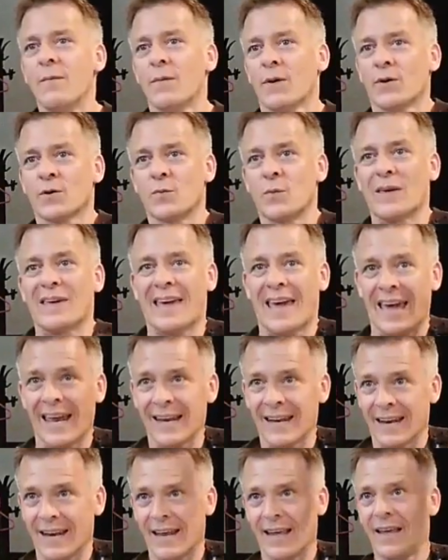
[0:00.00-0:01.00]
because we
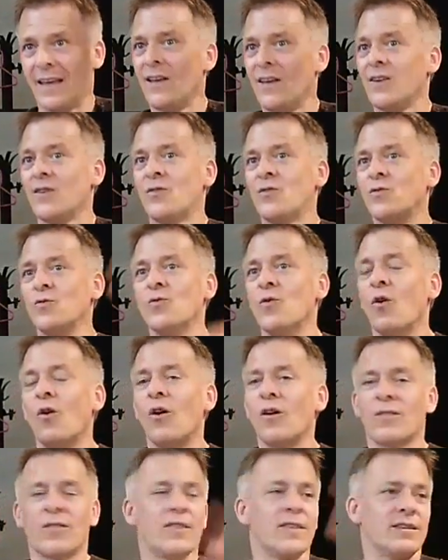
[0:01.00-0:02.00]
can do
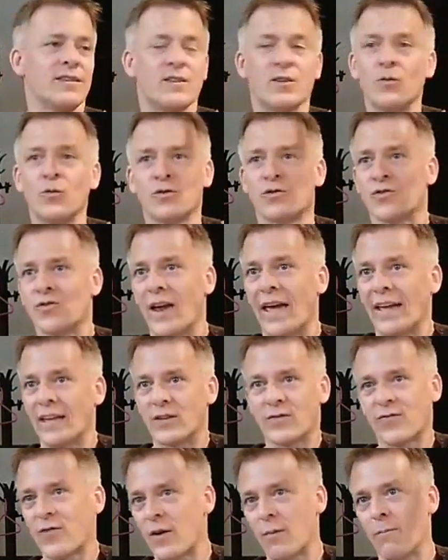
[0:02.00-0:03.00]
this huge
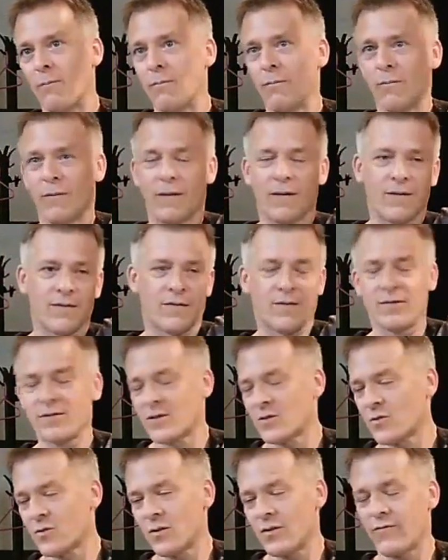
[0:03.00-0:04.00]
range from
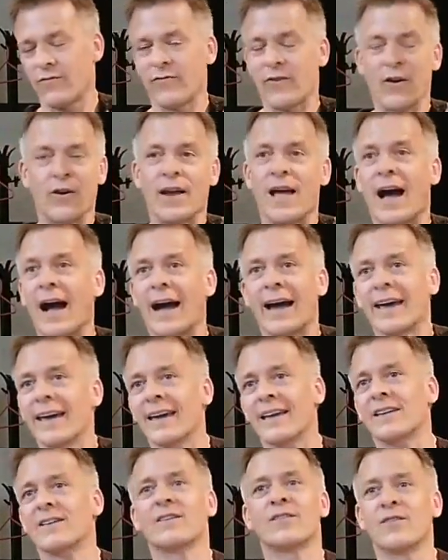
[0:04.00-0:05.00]
very high
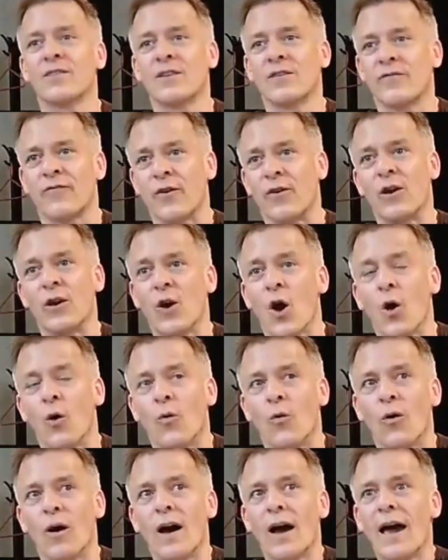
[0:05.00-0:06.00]
and very
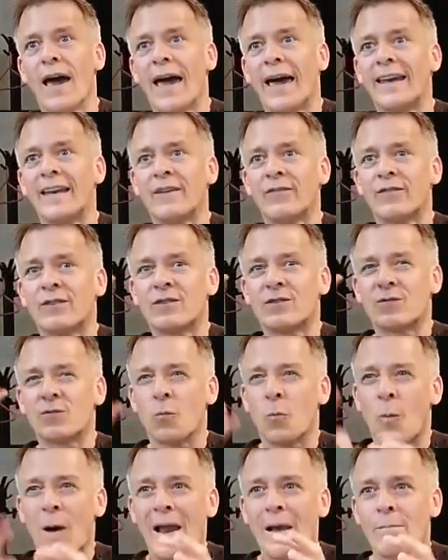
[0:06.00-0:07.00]
low. And if it's
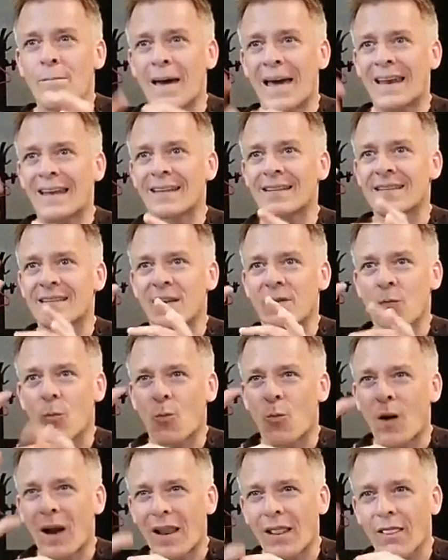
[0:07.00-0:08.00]
well balanced
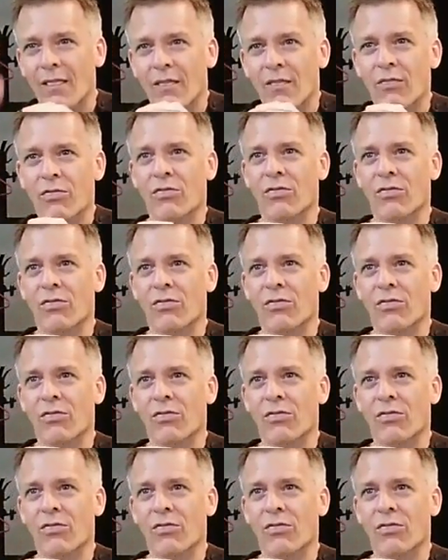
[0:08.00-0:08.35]
and well